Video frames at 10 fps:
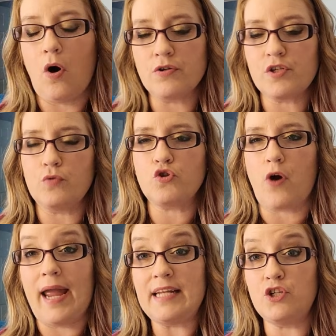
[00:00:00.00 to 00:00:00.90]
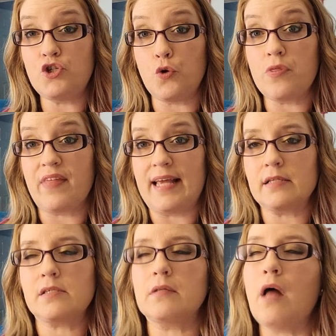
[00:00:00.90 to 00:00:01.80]
also trying to do
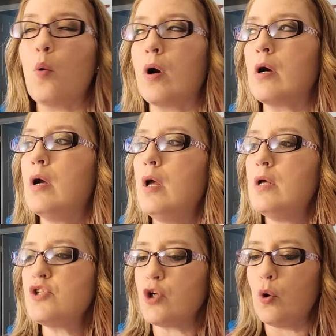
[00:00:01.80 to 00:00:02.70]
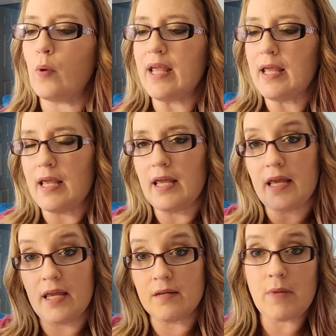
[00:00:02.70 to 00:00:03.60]
things slower. So
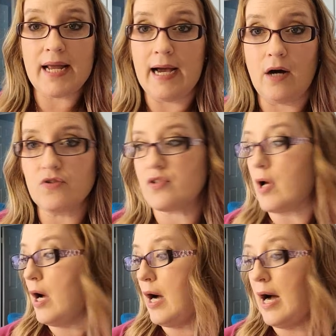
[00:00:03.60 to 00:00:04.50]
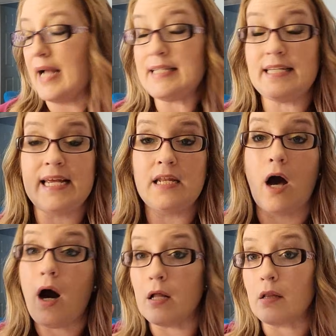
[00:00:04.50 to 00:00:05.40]
in my house, I
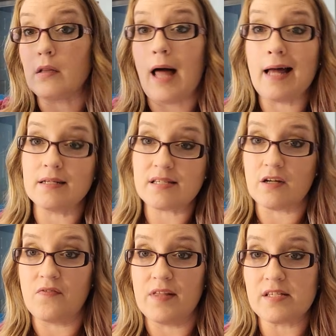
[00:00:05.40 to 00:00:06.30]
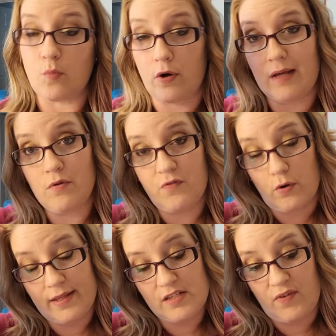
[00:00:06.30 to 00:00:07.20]
did a lot of stuff this morning
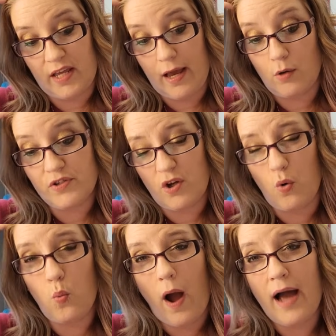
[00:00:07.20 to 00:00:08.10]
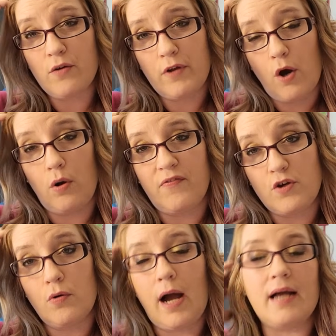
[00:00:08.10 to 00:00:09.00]
before this video. So I don't know
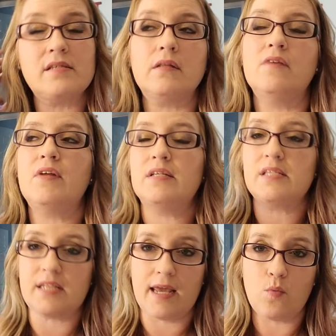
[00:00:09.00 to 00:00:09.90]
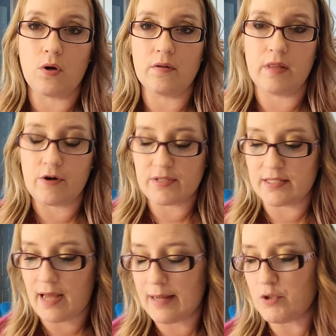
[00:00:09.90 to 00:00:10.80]
if you guys live in a state where
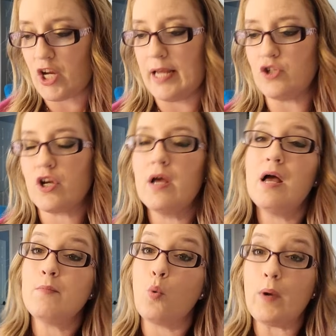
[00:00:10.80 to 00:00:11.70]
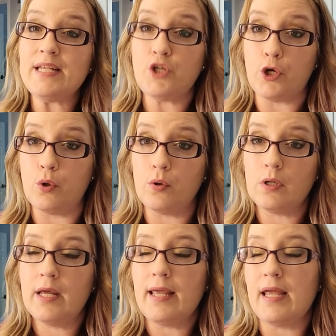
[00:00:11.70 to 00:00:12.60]
there's a time change, but we do